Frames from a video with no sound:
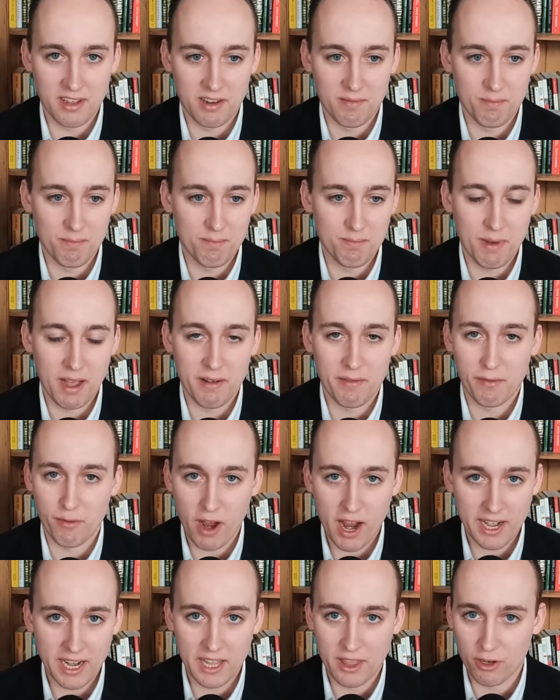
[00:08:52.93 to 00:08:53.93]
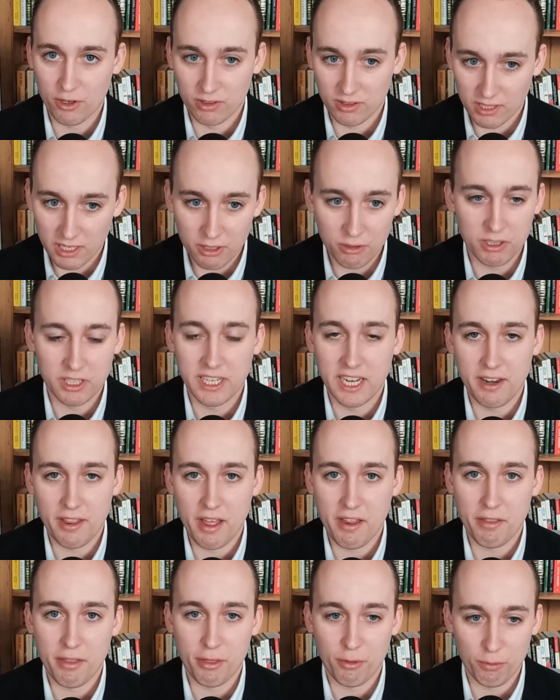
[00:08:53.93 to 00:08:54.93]
then by Friday, they're literally at,
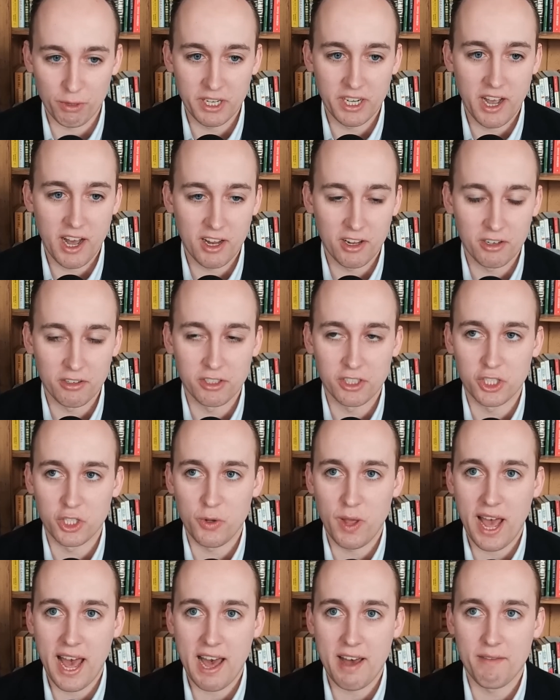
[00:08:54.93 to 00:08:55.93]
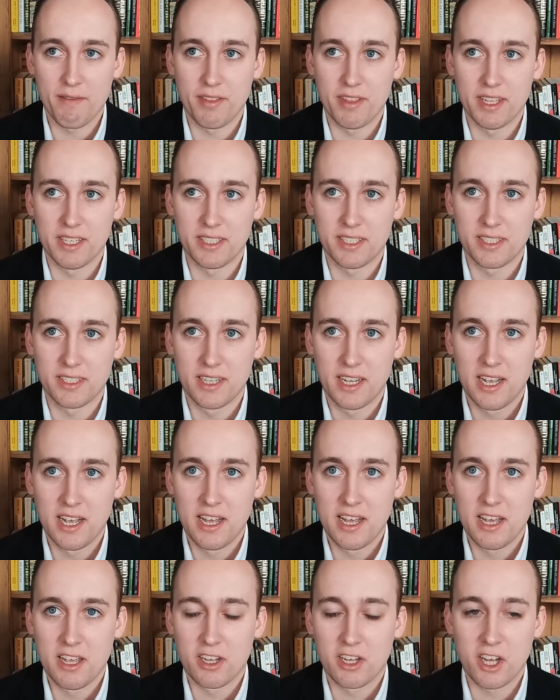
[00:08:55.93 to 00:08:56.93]
at $3. So you have this
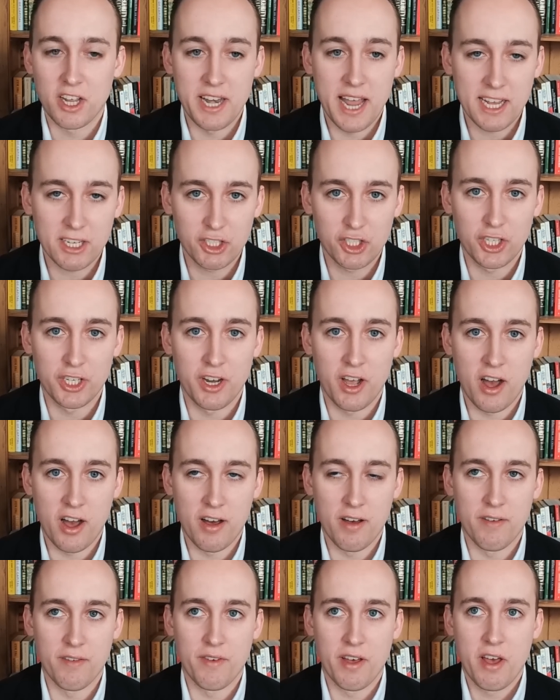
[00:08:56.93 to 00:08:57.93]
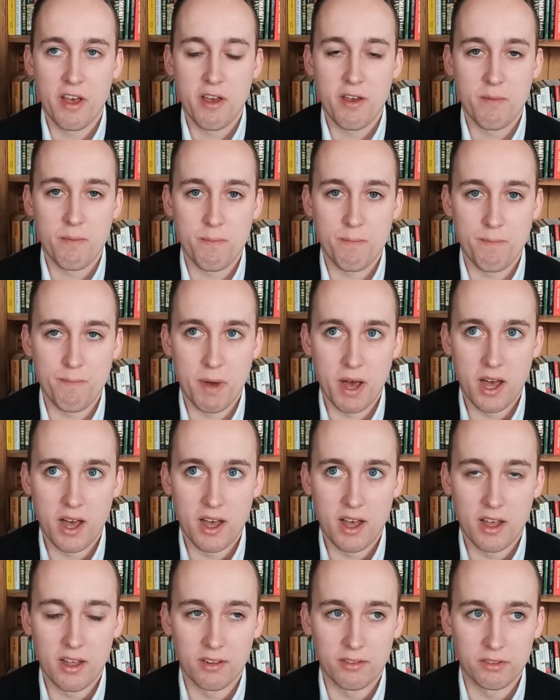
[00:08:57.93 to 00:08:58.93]
connection of
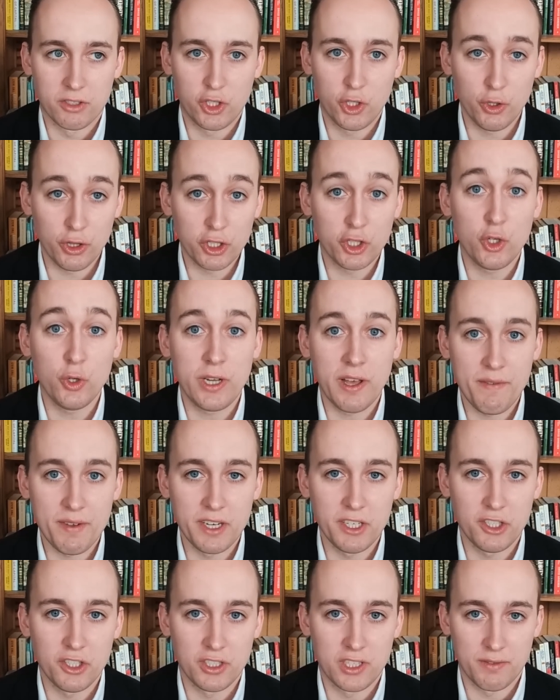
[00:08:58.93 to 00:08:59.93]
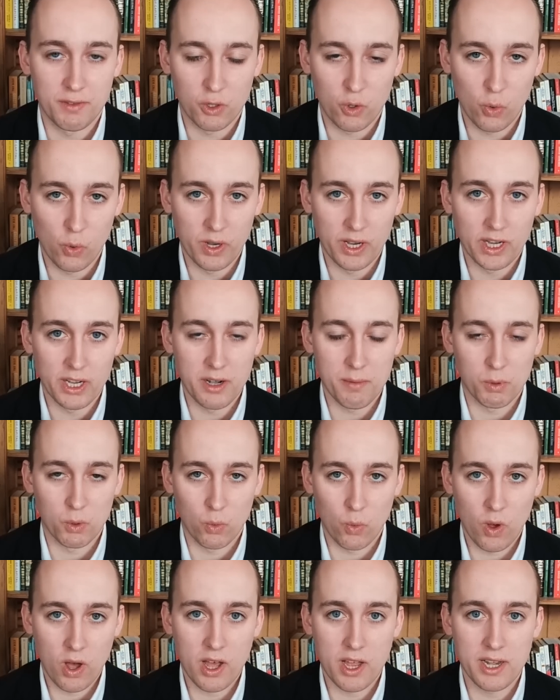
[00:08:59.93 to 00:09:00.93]
uh, to the two definitions of liquidity. Number
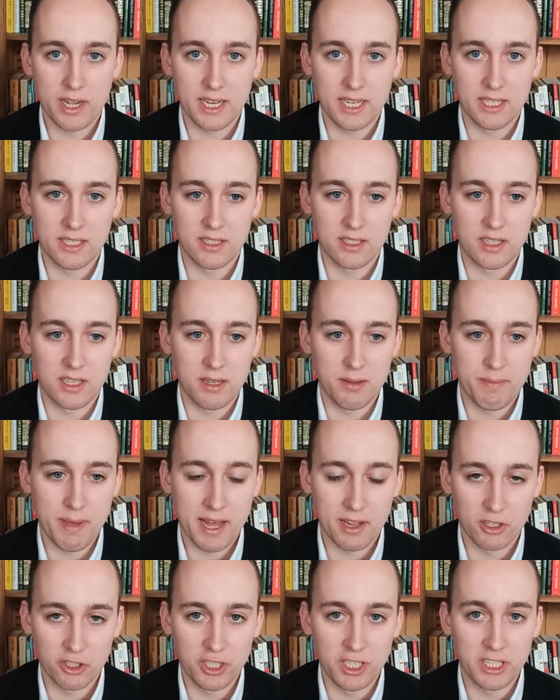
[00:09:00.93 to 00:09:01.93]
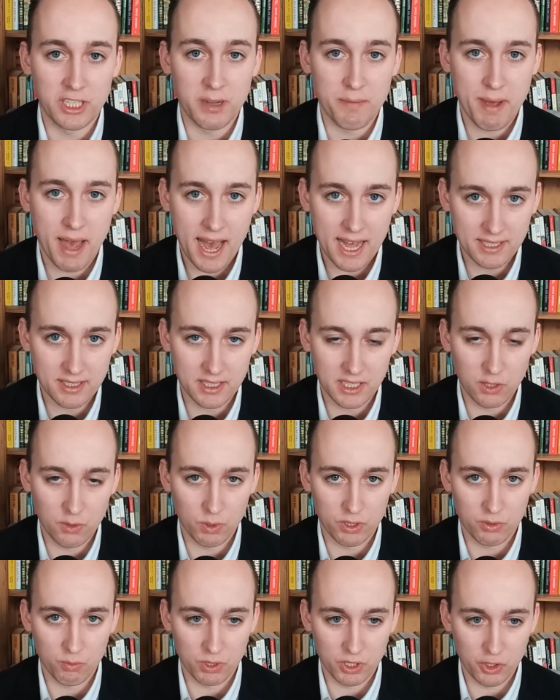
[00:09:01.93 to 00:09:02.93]
one is the balance sheet capacity,
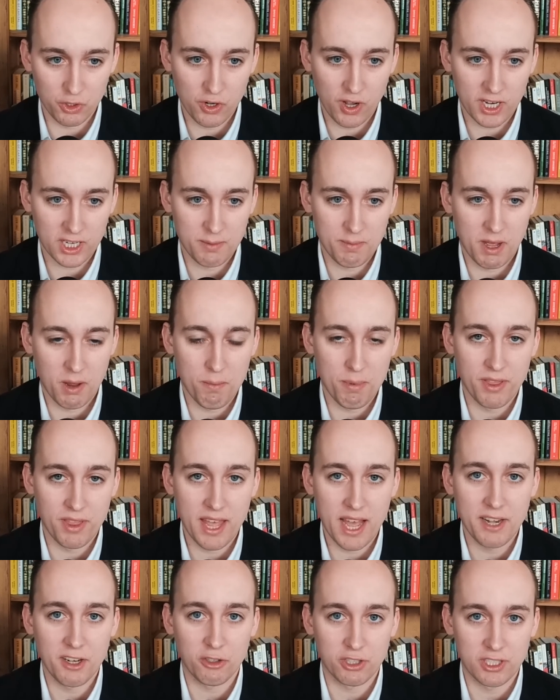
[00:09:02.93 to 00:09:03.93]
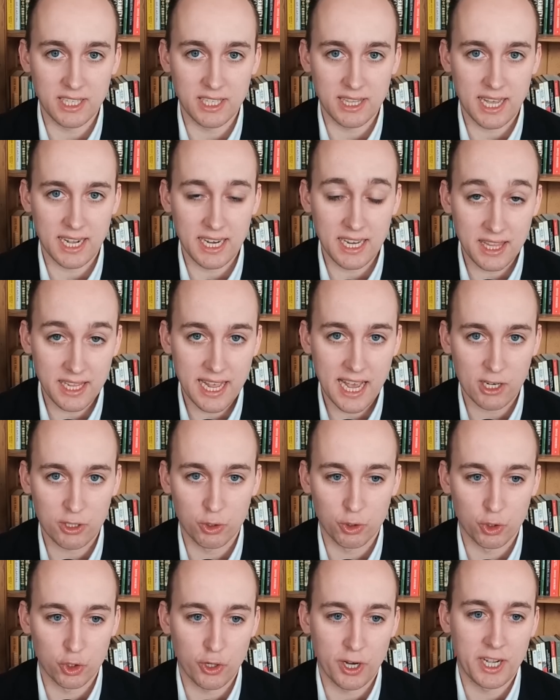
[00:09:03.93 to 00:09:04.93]
which which you talked about, but then you're that in the
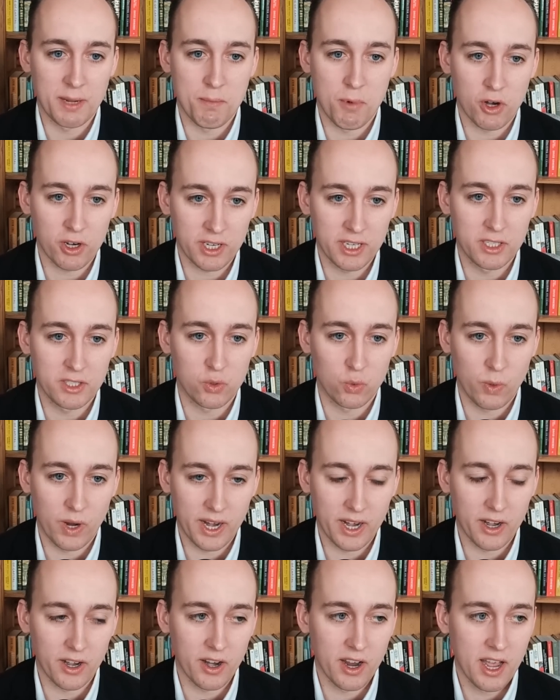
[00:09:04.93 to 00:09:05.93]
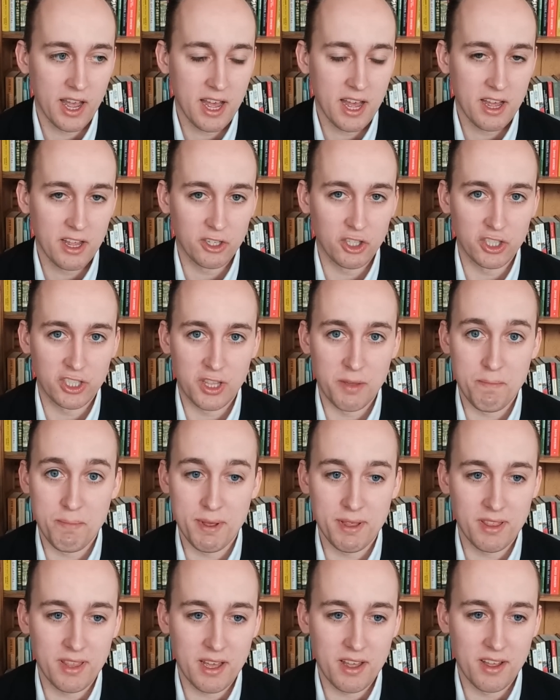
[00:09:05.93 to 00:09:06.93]
actual trading markets where just the
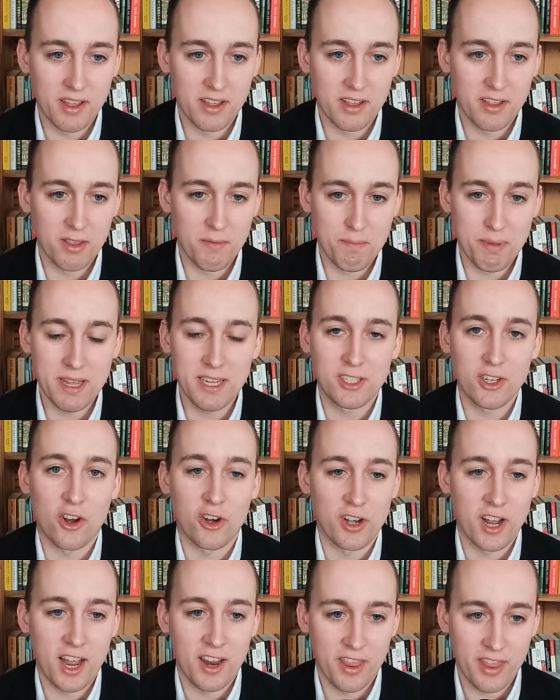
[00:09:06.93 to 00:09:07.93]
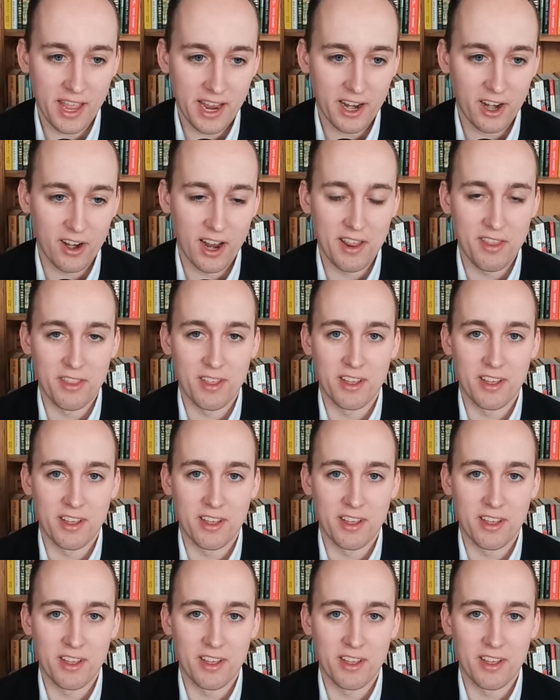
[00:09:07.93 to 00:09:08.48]
the the bids are not there and